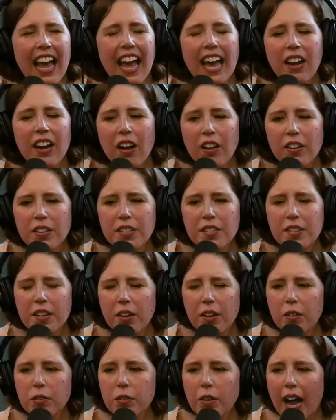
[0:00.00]
And
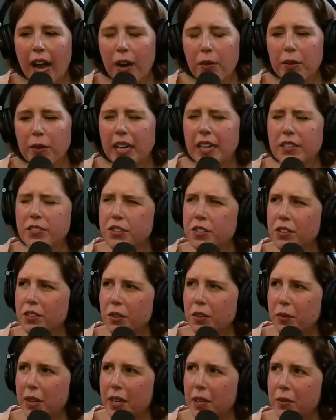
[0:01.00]
also, I would ask
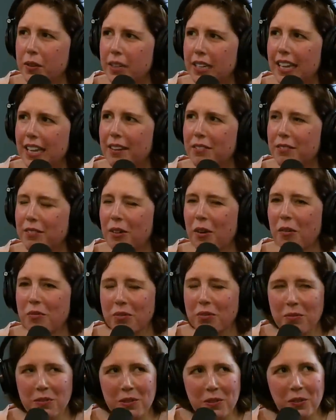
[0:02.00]
Jonah when he would get home
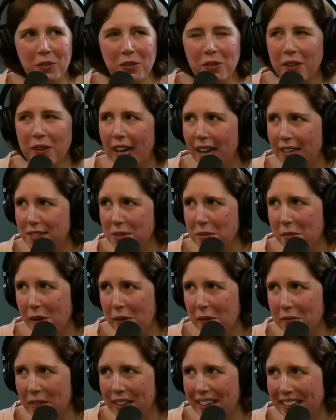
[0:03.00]
from school who asked
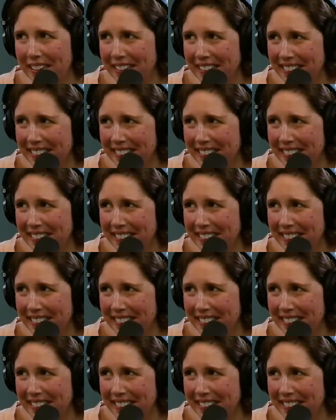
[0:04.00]
about me.